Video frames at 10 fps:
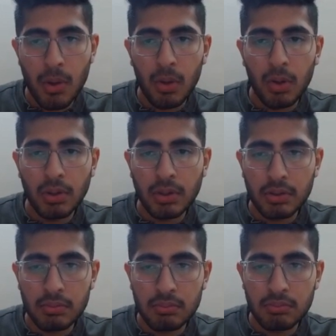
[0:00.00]
or
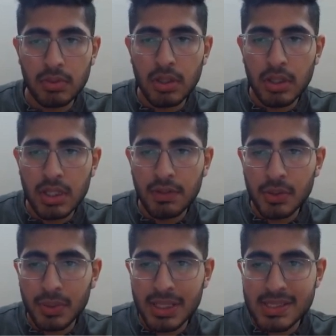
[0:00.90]
even
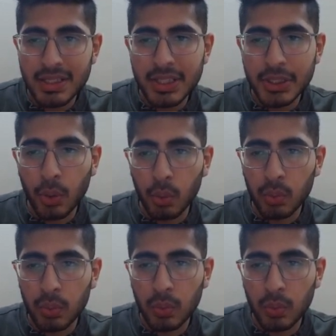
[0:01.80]
you can say ditto